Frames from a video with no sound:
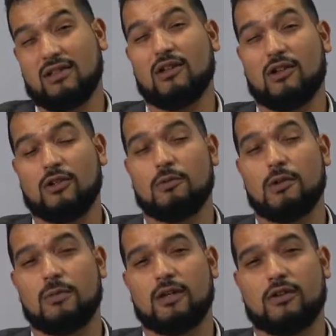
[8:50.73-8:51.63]
a little
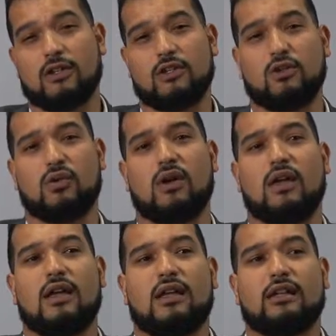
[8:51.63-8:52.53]
bit bigger than you.
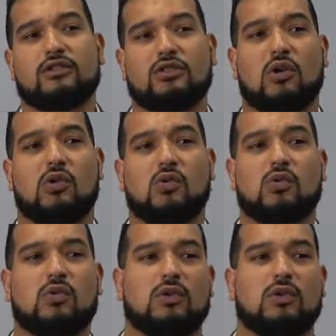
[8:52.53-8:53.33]
So